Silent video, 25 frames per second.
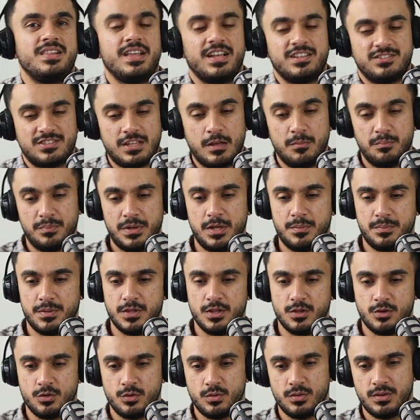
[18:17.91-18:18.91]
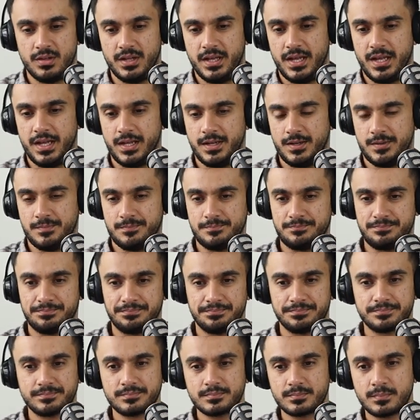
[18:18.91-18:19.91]
Like some people who are like
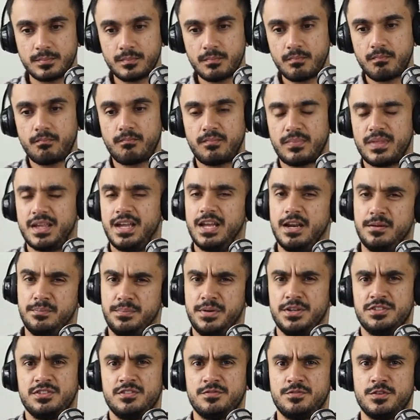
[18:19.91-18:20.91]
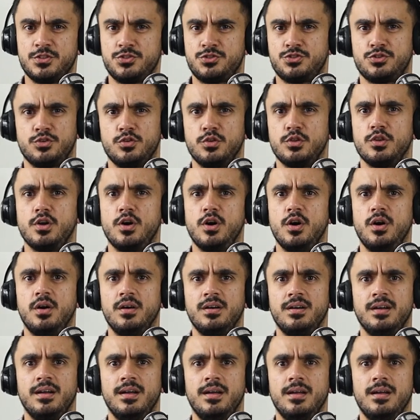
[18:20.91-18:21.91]
in prison for so
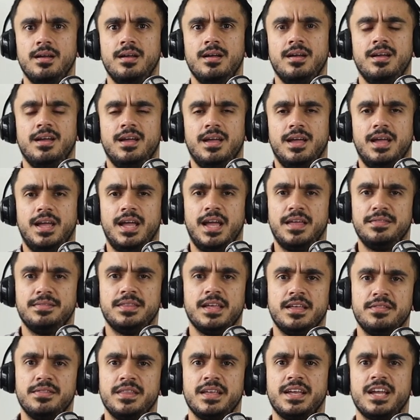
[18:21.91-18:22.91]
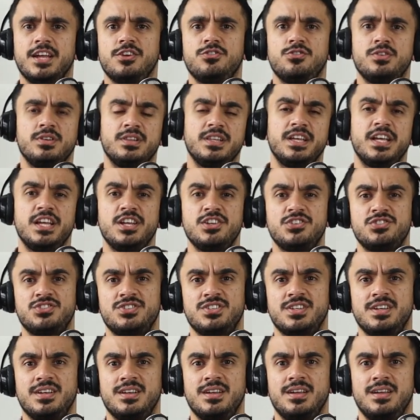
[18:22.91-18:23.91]
long and then they get
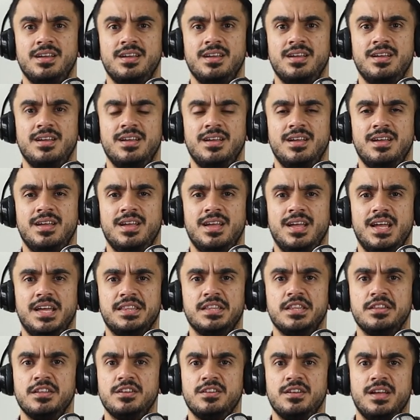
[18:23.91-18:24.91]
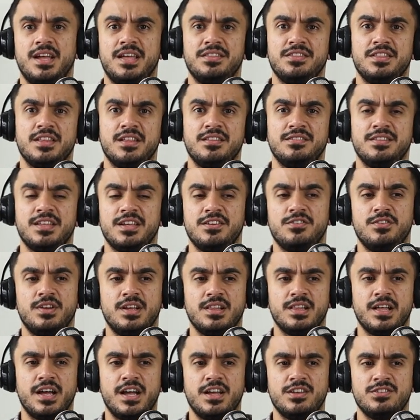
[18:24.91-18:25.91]
released and, the, and then they
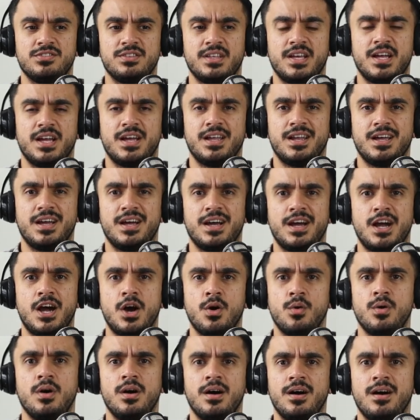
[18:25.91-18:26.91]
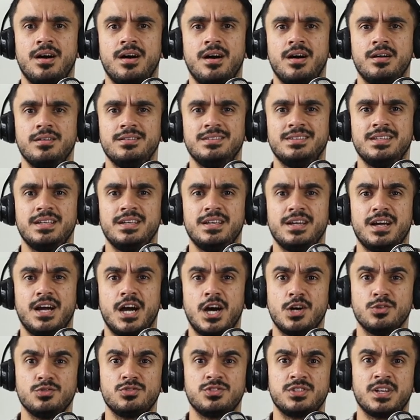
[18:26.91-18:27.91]
realize that how hard the
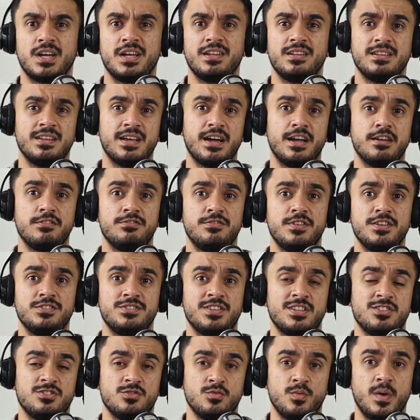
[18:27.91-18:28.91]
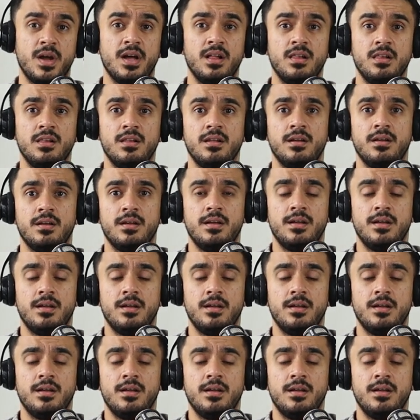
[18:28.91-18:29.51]
outside life is as well